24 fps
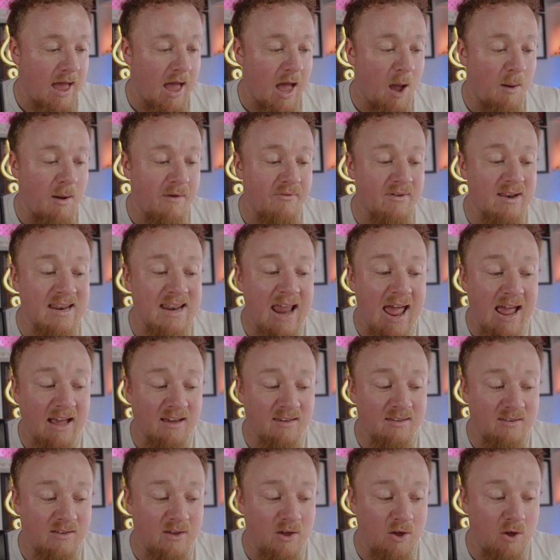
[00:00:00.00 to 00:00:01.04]
However,
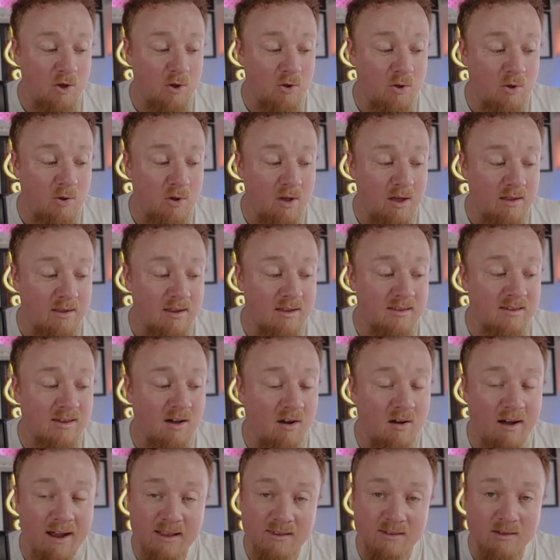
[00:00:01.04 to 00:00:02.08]
next to the
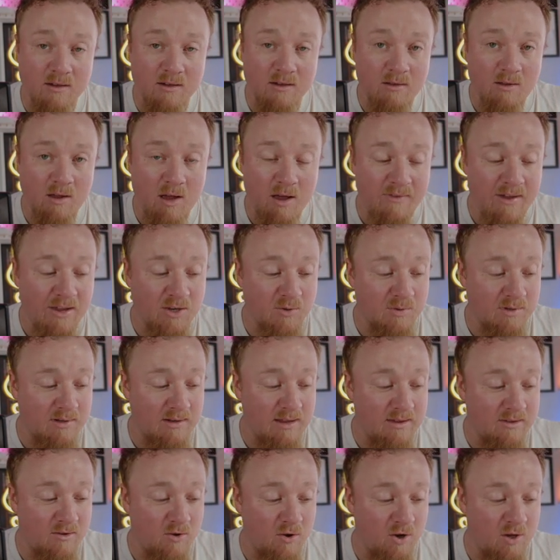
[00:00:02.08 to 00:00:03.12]
title of each one of
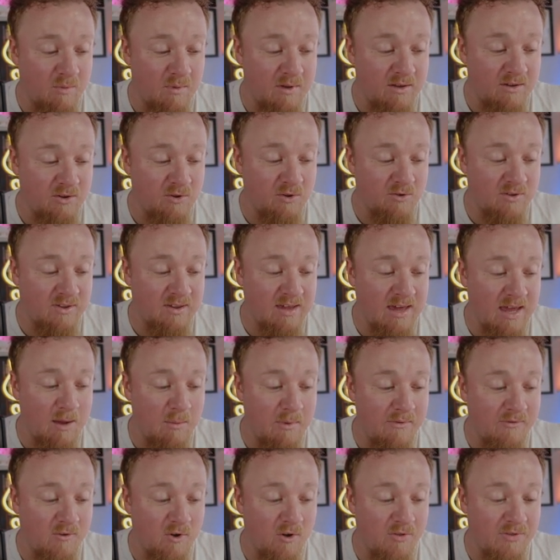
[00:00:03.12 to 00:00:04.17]
these documents, you'll see
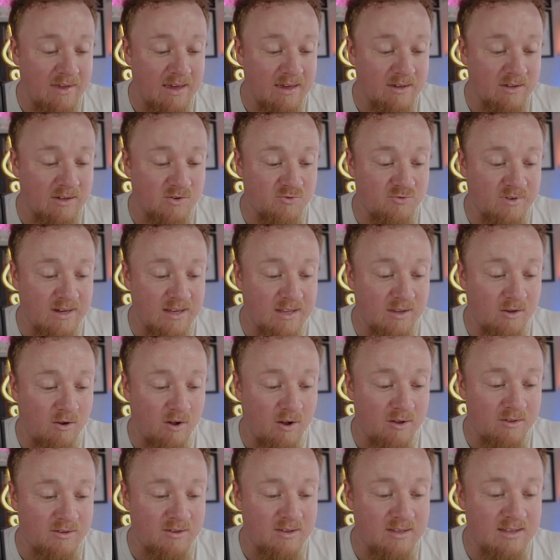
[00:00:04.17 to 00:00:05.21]
we've got these three
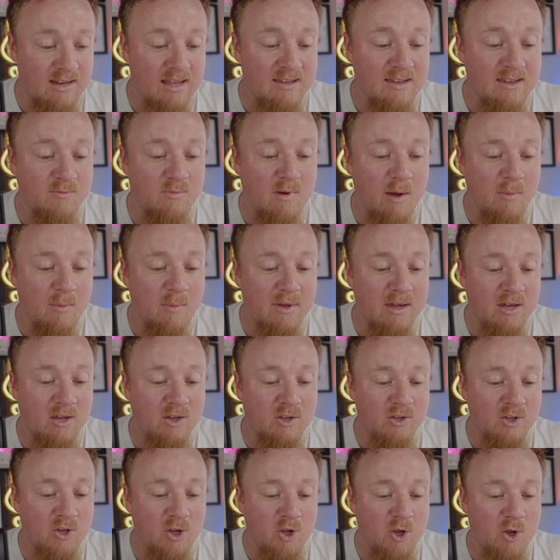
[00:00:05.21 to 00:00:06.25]
dots. And this is where we
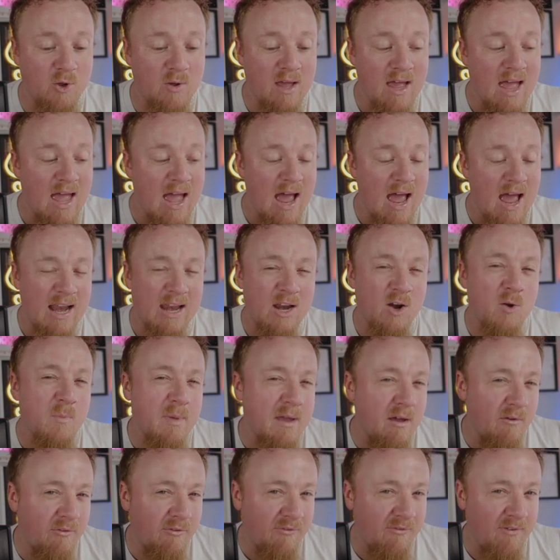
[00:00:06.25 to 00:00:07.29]
can do a little
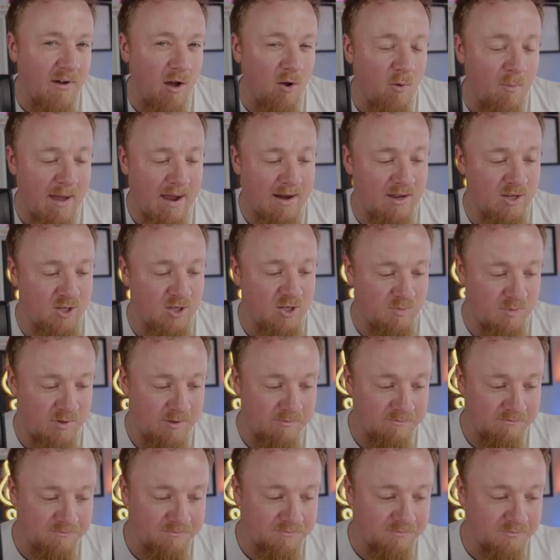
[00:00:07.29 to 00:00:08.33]
bit of file
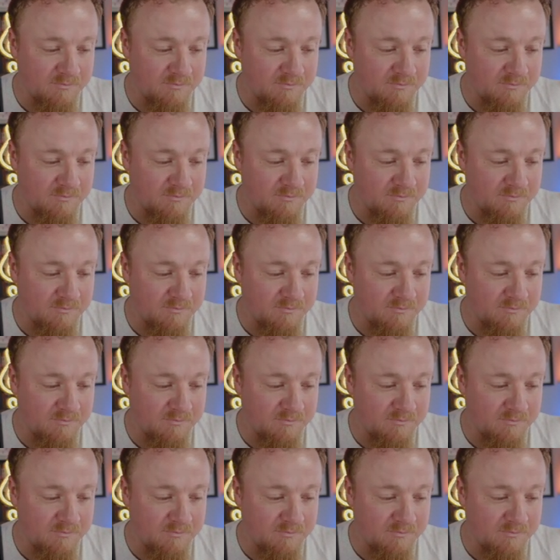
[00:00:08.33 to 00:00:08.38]
management